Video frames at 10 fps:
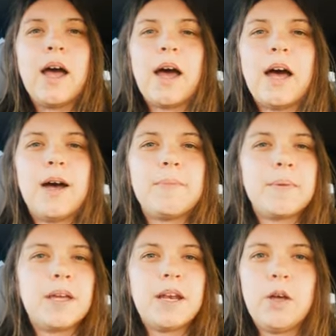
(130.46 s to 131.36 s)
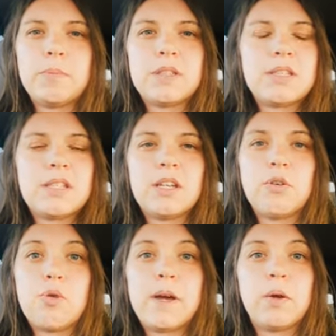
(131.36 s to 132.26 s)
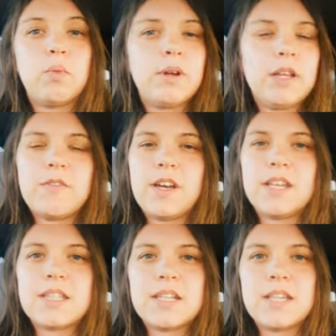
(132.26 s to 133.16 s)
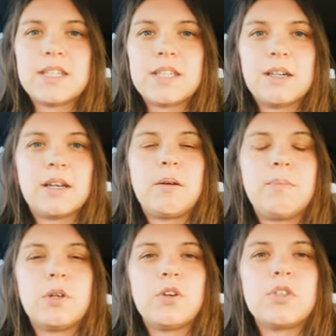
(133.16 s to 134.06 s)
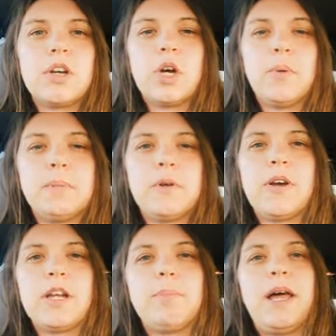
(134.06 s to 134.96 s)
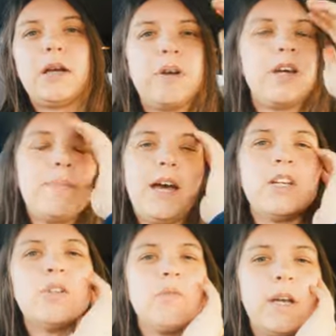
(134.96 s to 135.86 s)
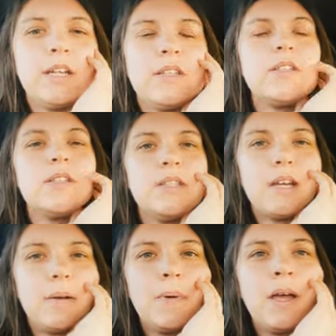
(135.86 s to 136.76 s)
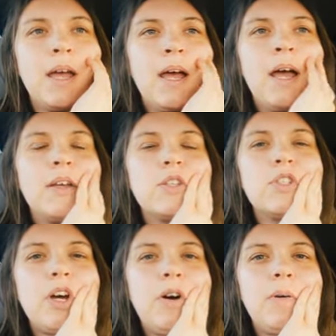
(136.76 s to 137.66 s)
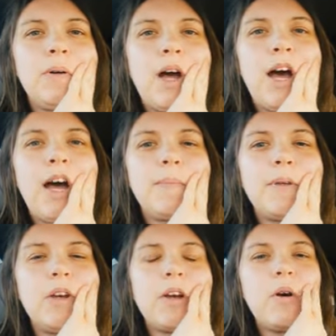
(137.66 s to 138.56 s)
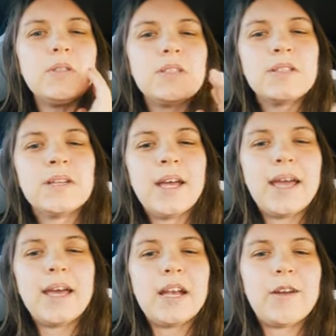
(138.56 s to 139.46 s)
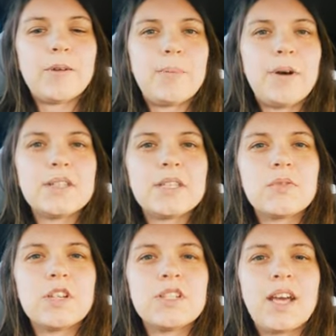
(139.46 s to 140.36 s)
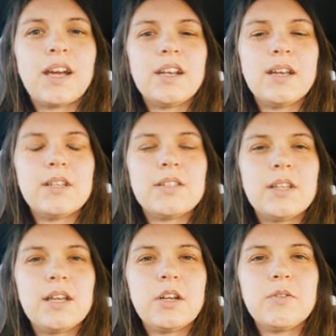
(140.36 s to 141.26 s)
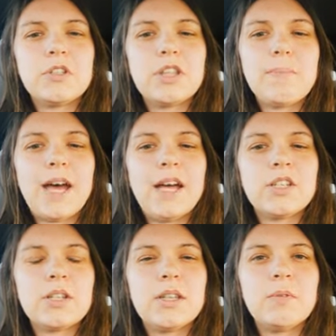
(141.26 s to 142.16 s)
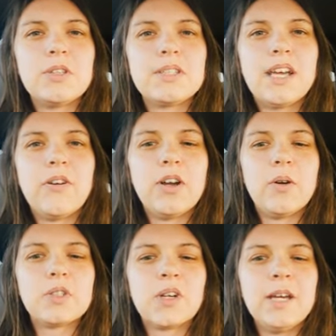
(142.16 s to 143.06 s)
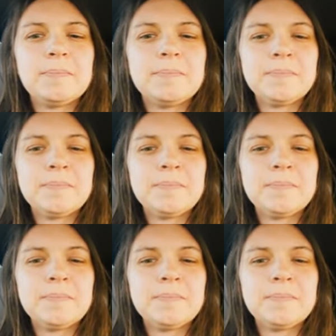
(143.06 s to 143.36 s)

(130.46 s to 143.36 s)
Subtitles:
it helps the sting go away really fast. I tested it a couple years ago when we were at a blackberry patch and ran into some. So here goes. And I'm going to pause this for a second until I get over to the patch, and then we'll see how it goes, okay?